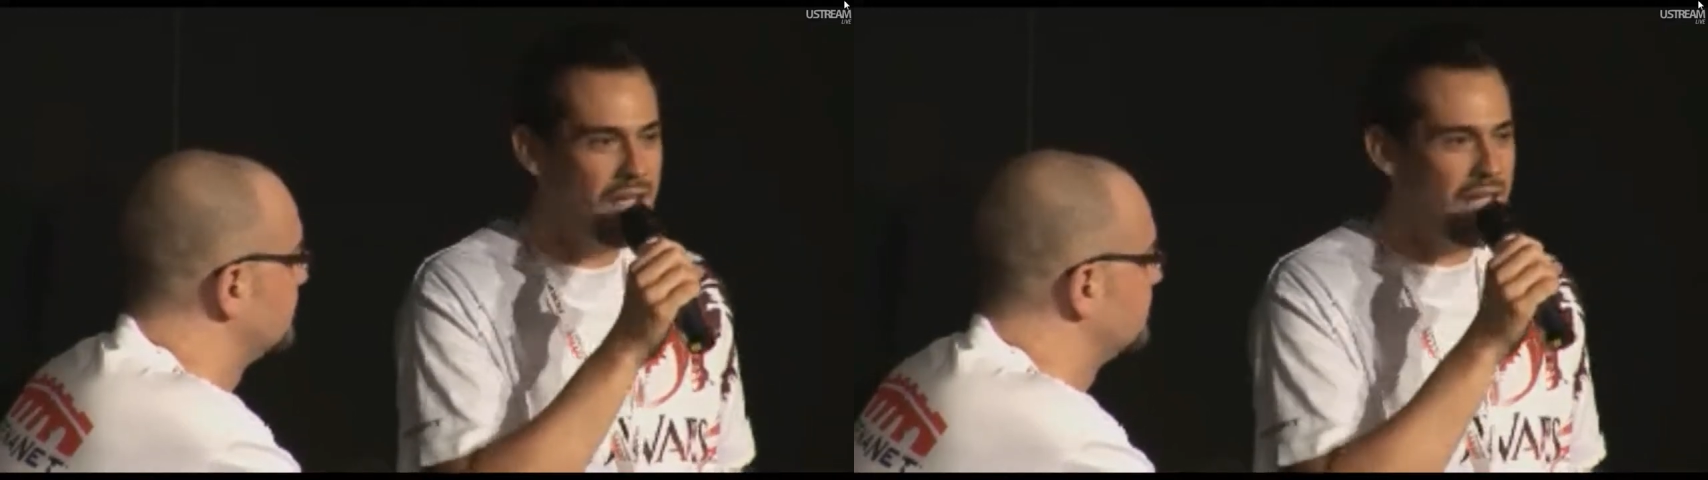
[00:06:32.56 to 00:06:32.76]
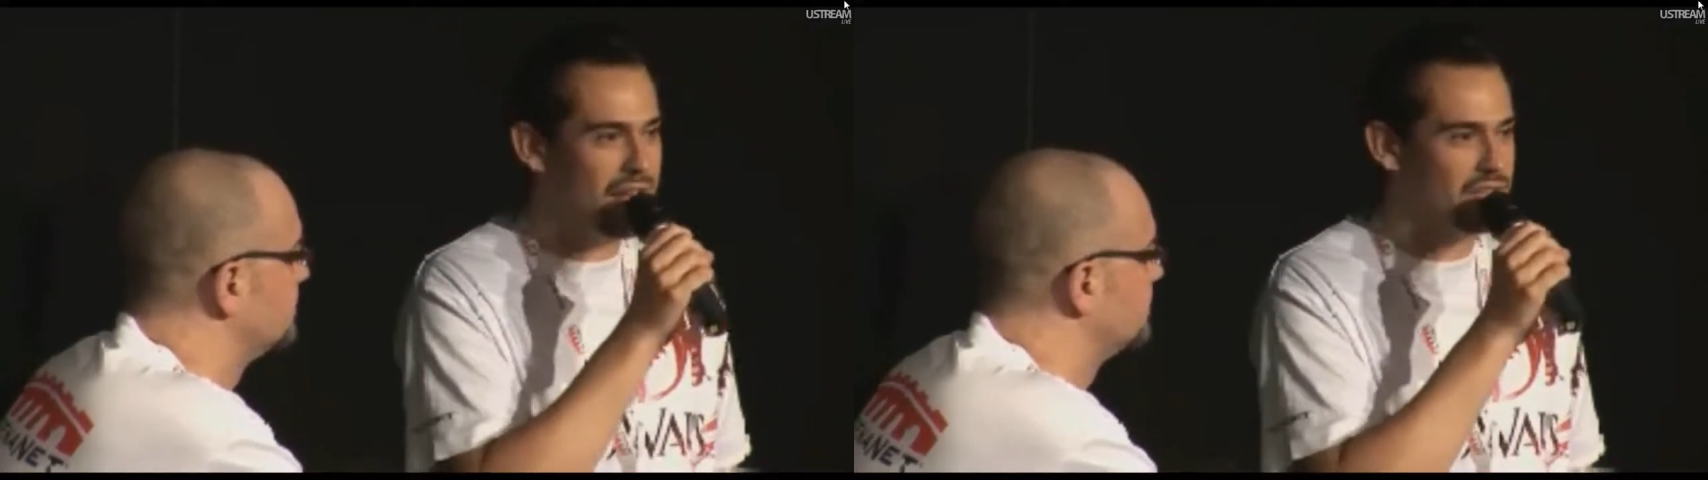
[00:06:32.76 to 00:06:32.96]

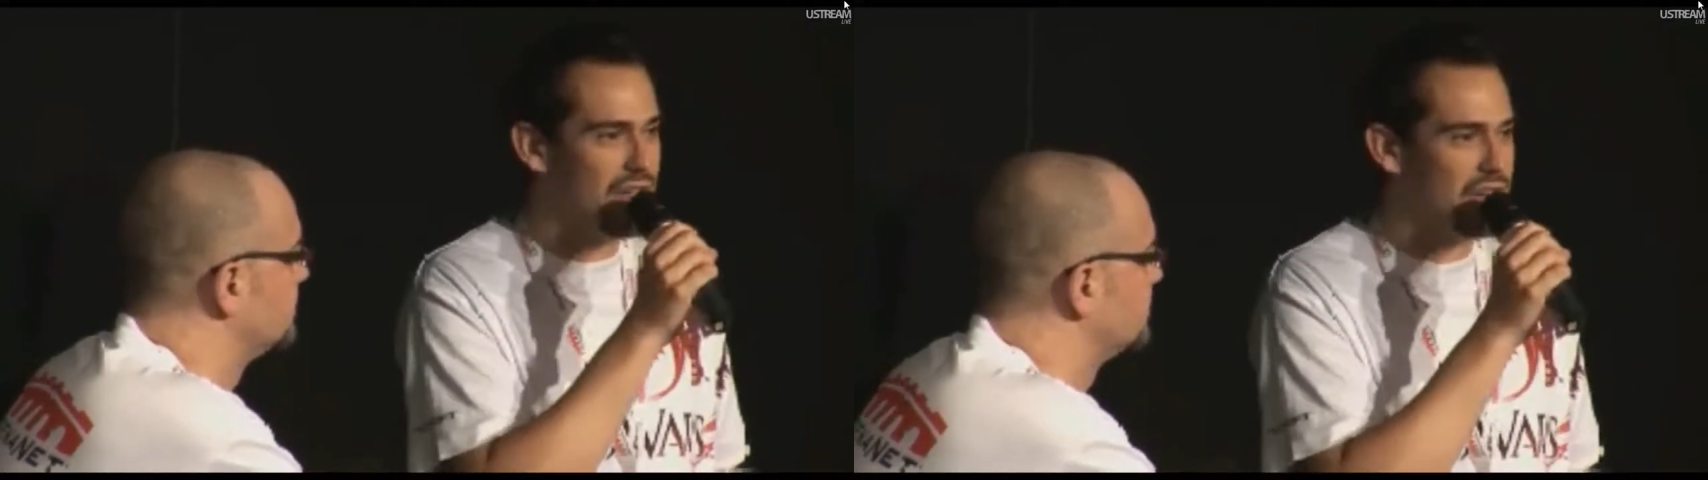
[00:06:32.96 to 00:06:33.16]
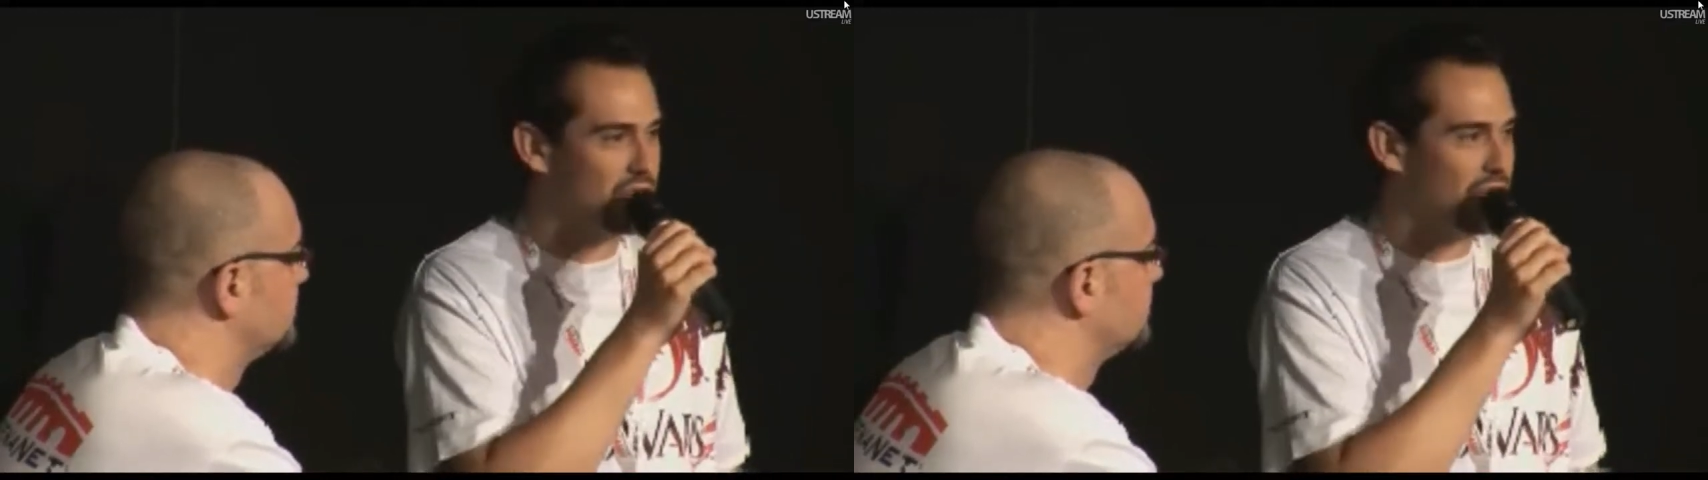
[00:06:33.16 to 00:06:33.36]
And it's
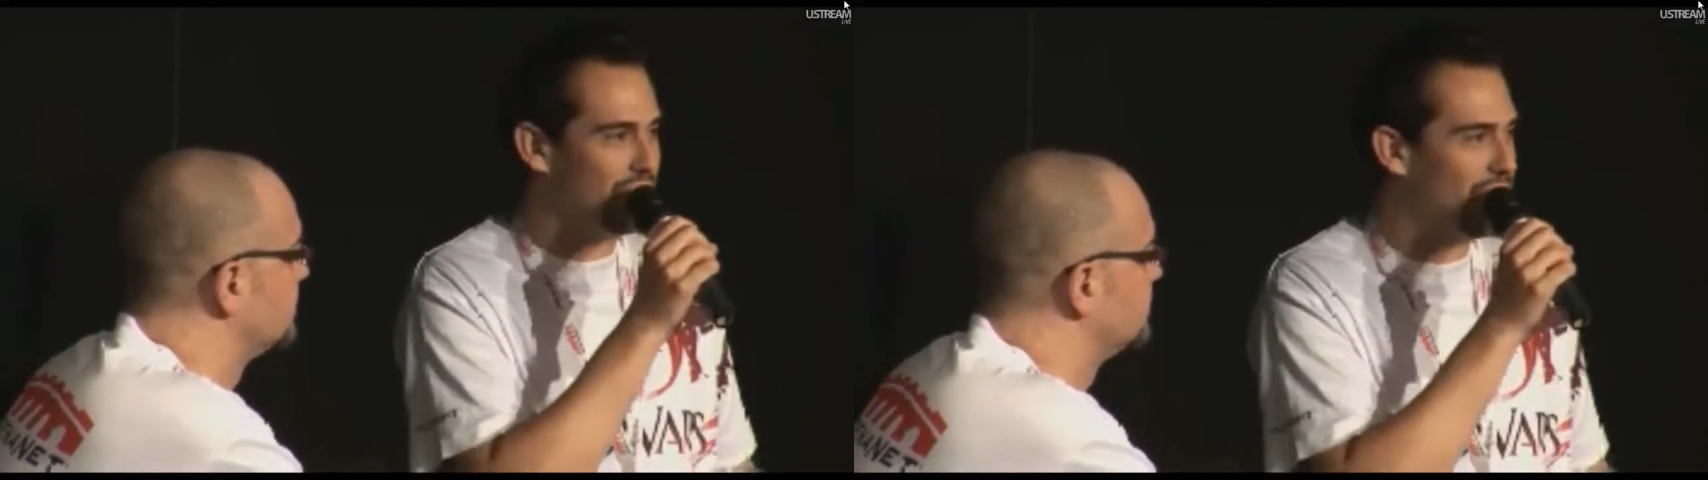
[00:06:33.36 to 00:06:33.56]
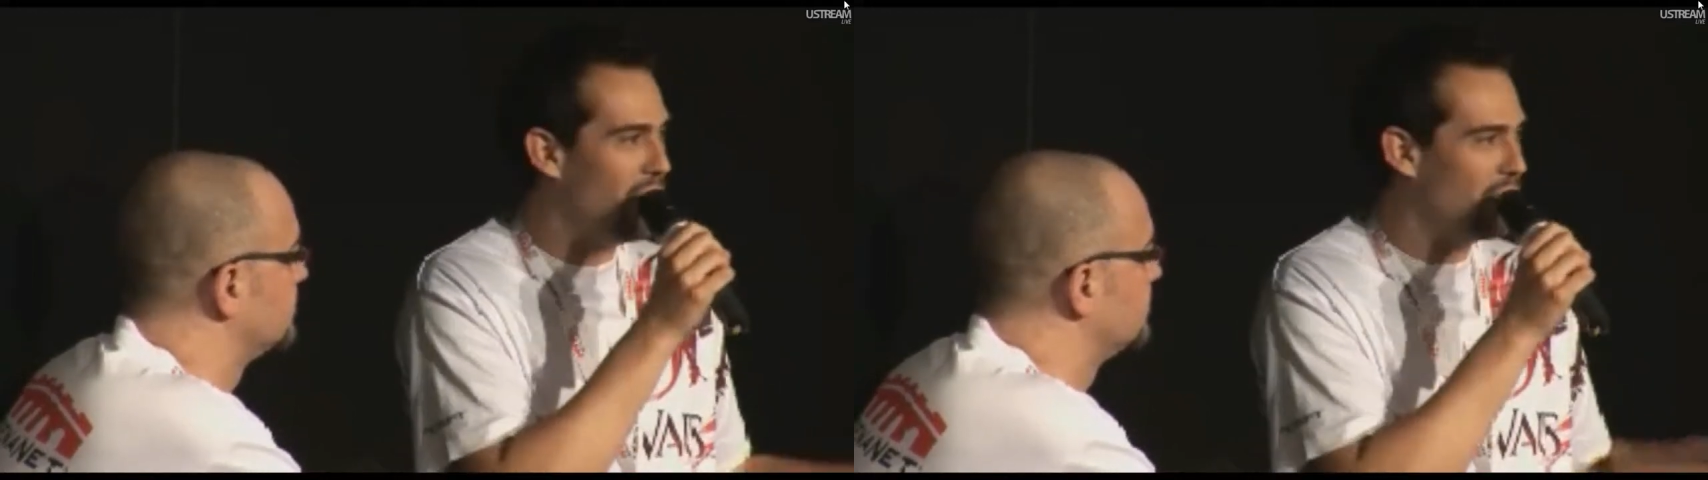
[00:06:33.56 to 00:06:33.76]
actually
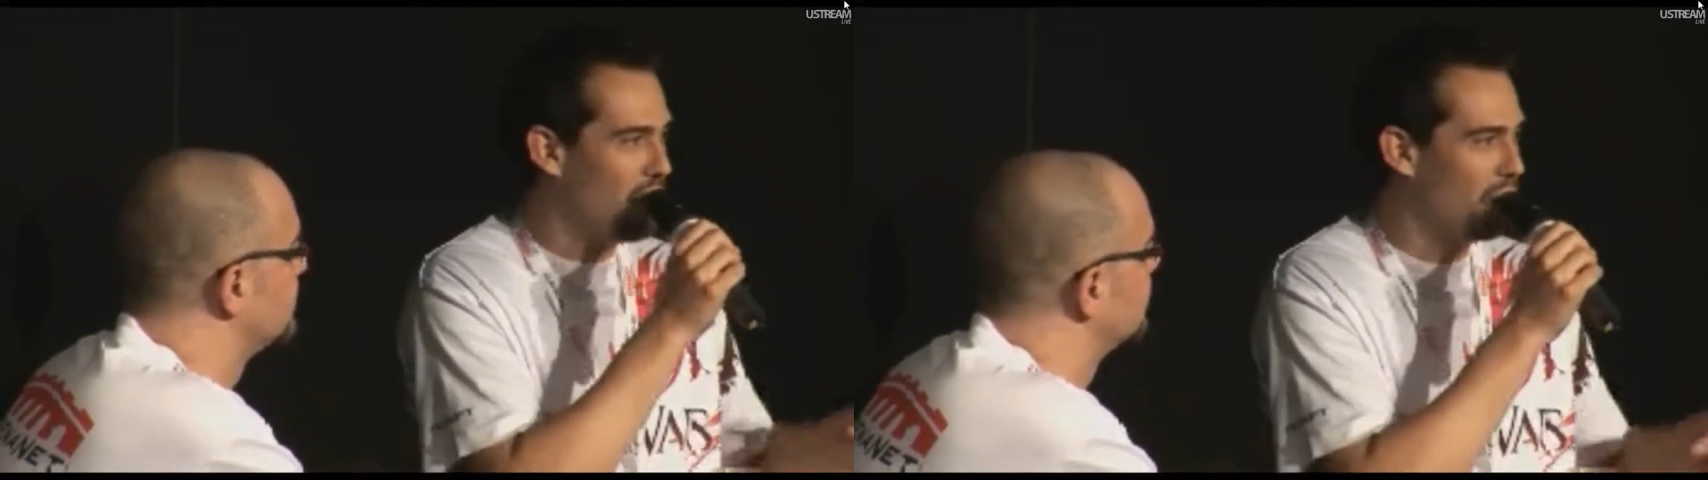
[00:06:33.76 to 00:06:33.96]
fallen